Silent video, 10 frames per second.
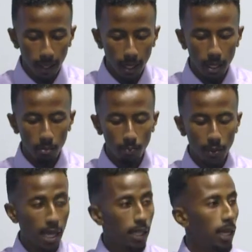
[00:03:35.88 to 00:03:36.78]

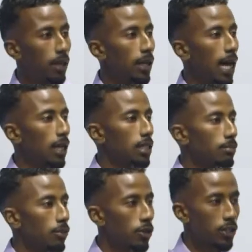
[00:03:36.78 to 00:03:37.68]
Um, and then Allies
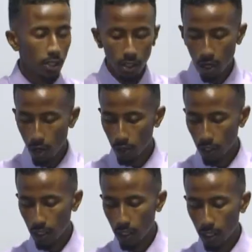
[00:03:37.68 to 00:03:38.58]
and Morrison
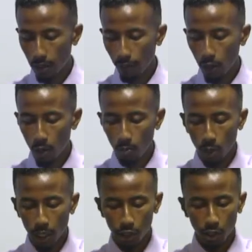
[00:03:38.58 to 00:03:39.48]
hosted the follow-up
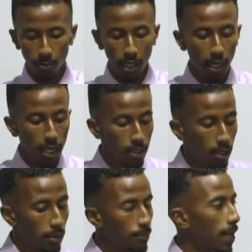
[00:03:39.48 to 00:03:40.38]
workshop in
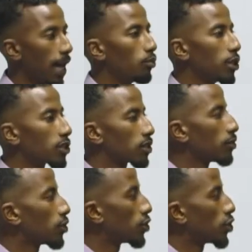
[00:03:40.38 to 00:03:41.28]
London and we
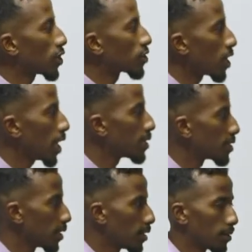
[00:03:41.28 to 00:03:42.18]
just started
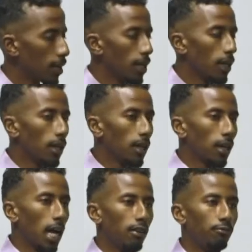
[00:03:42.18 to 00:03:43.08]
to
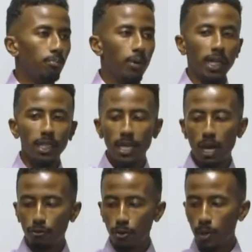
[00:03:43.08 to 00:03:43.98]
kind of bring it
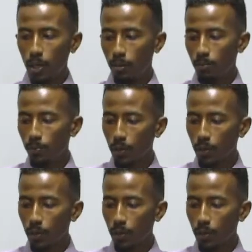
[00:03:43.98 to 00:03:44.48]
down from a